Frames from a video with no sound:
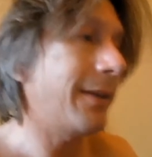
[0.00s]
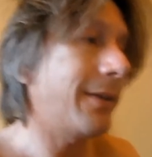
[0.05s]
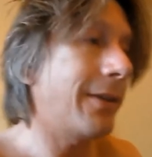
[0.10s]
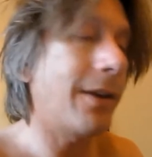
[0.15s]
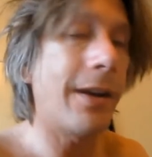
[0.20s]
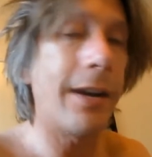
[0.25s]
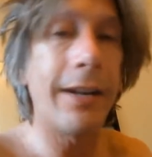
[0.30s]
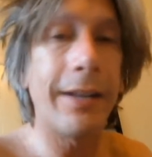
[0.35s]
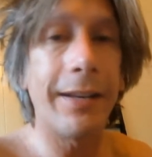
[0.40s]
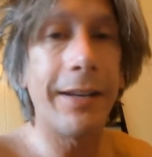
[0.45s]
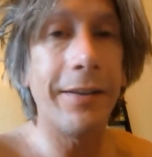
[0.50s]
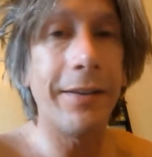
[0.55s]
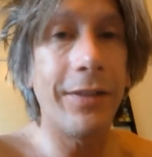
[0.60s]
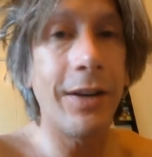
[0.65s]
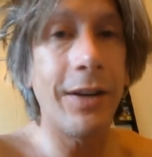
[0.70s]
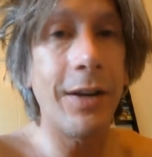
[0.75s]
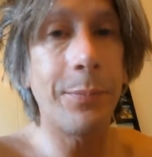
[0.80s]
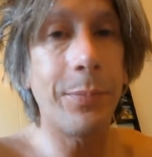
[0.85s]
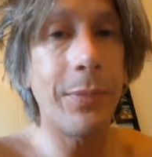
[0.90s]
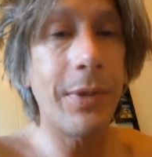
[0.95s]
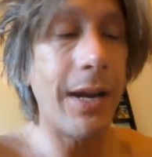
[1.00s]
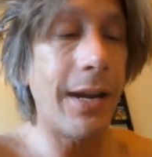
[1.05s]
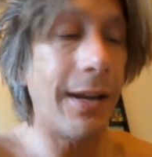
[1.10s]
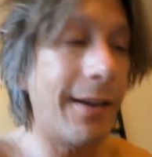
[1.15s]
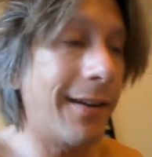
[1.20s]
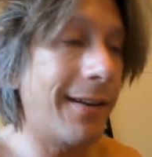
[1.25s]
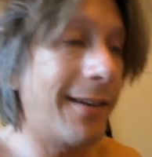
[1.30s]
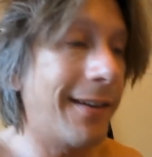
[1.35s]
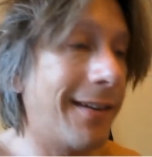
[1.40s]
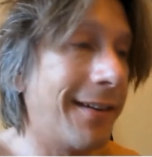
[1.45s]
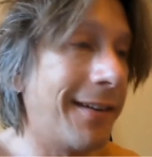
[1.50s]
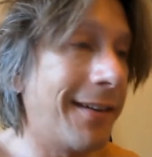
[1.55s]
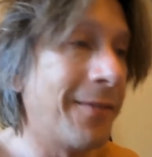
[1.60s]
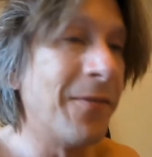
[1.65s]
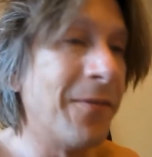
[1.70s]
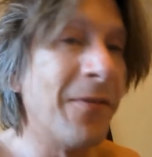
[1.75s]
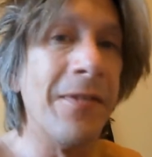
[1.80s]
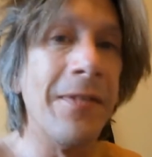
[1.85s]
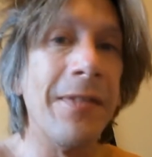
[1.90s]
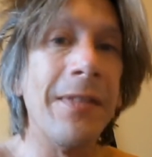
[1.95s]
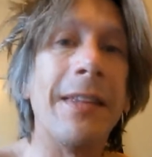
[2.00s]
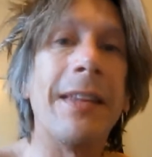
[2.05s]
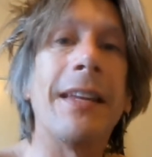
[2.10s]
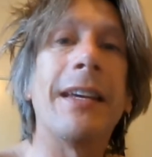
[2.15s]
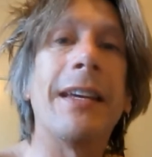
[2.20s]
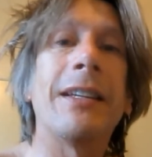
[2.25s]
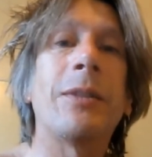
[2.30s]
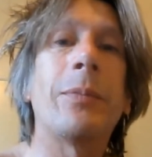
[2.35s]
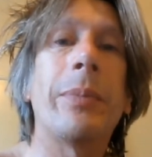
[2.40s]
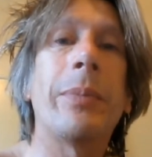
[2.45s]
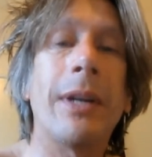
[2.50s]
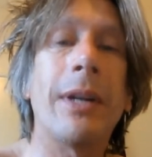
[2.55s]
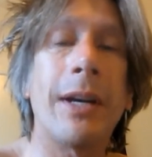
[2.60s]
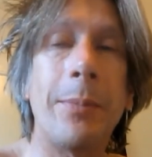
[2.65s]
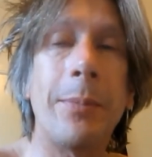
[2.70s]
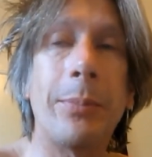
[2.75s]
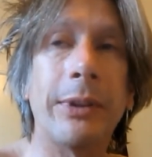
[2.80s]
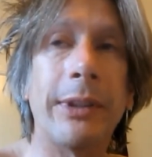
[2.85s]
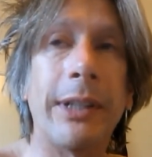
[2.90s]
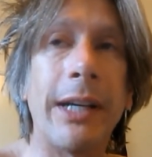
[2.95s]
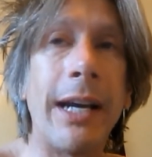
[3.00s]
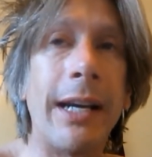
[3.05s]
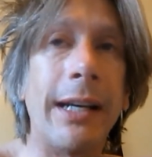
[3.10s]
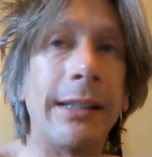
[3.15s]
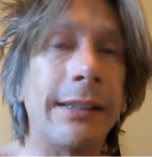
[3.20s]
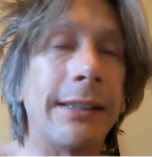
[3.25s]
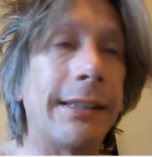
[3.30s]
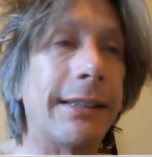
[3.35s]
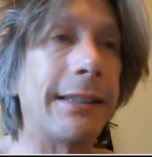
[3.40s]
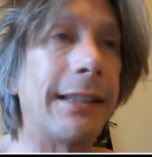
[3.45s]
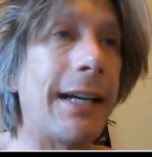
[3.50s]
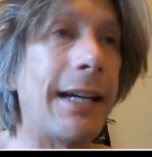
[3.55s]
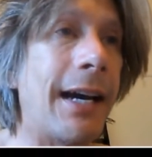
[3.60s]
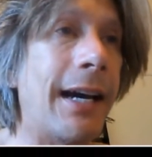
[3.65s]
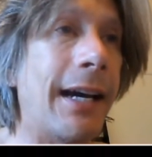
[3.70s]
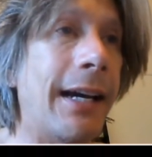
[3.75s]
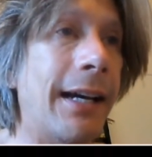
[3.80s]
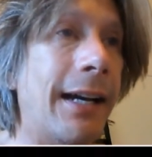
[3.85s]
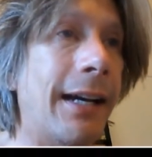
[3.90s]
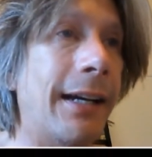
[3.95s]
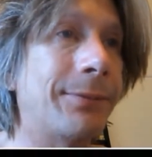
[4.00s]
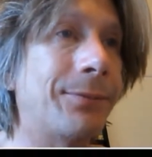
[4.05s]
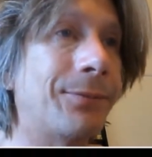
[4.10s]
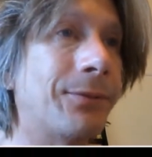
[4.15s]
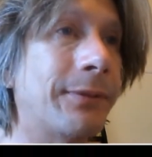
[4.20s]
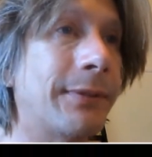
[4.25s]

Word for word: thought I'd give an update. It's been a couple days. I um,